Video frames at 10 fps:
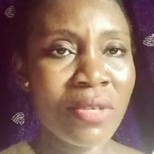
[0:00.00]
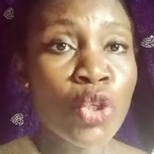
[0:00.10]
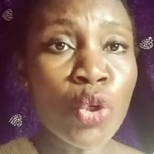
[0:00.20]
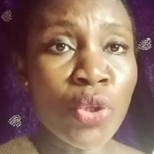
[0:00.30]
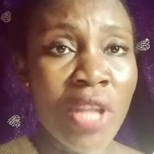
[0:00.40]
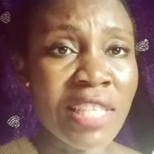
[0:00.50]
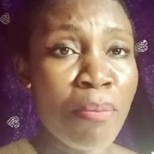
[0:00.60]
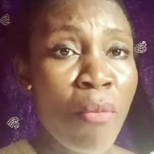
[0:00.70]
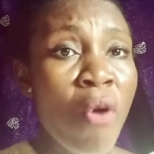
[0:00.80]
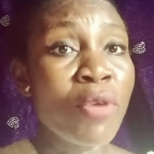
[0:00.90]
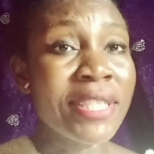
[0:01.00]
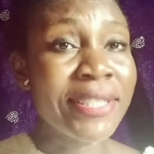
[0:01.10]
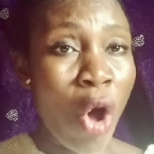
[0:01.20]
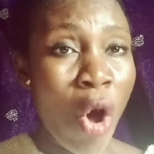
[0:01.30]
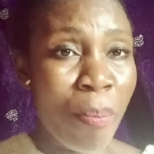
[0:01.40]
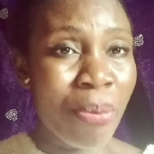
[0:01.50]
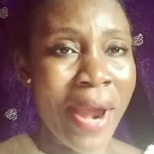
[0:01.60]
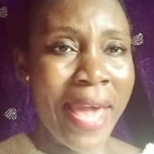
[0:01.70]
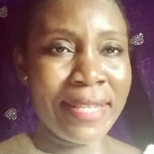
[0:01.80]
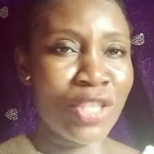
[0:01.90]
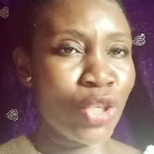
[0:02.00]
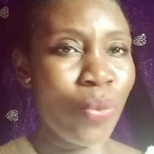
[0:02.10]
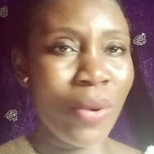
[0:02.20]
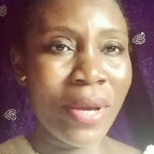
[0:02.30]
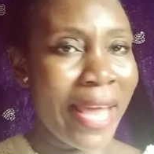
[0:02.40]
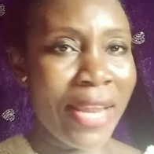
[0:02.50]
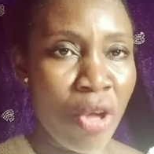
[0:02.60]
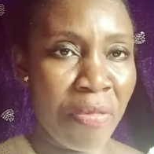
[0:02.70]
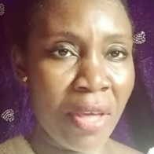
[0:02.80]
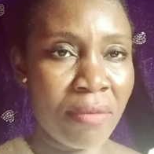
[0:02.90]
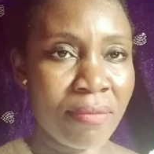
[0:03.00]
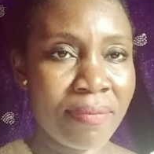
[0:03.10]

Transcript: Do not move with dull brains. You will gain nothing.